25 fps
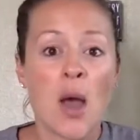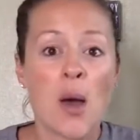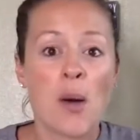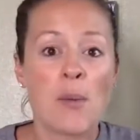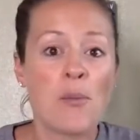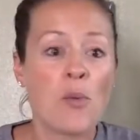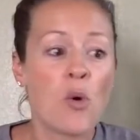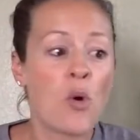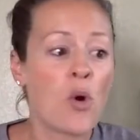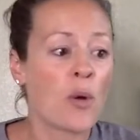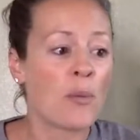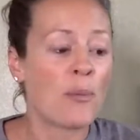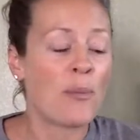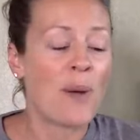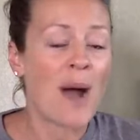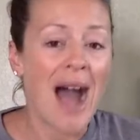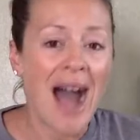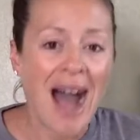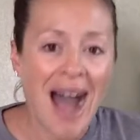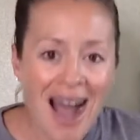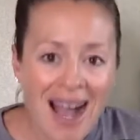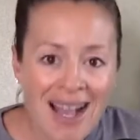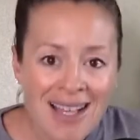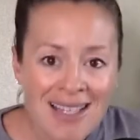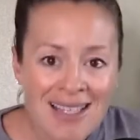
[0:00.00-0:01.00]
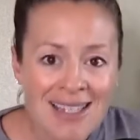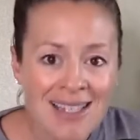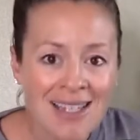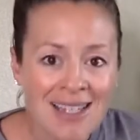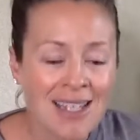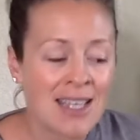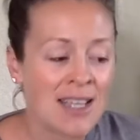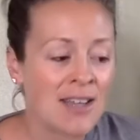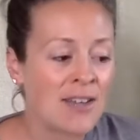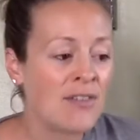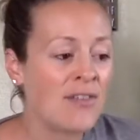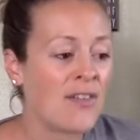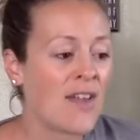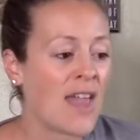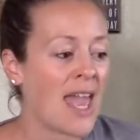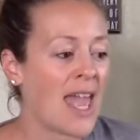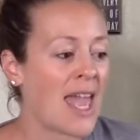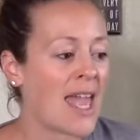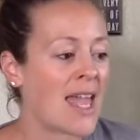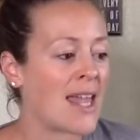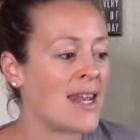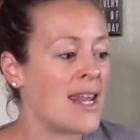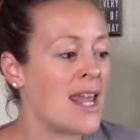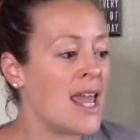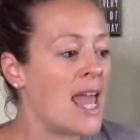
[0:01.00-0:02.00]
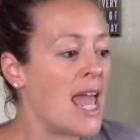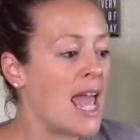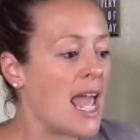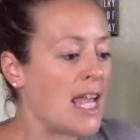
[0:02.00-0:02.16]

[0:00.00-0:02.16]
more positive and